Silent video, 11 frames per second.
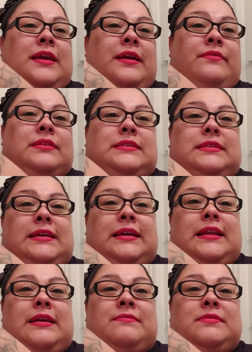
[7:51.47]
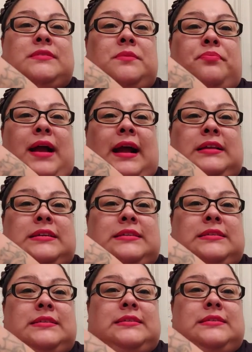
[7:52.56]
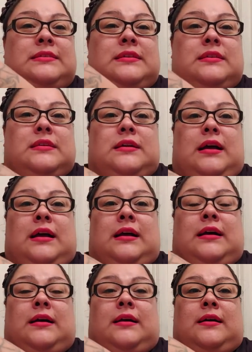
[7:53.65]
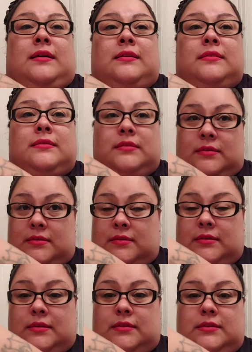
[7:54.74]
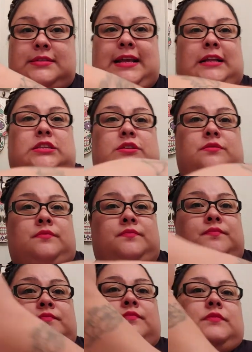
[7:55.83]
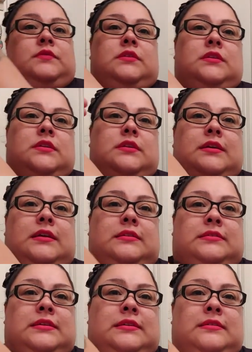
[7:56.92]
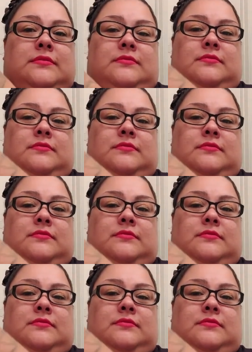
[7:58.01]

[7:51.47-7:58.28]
can we see it? It was a practice uh, tattoo. Can you see it?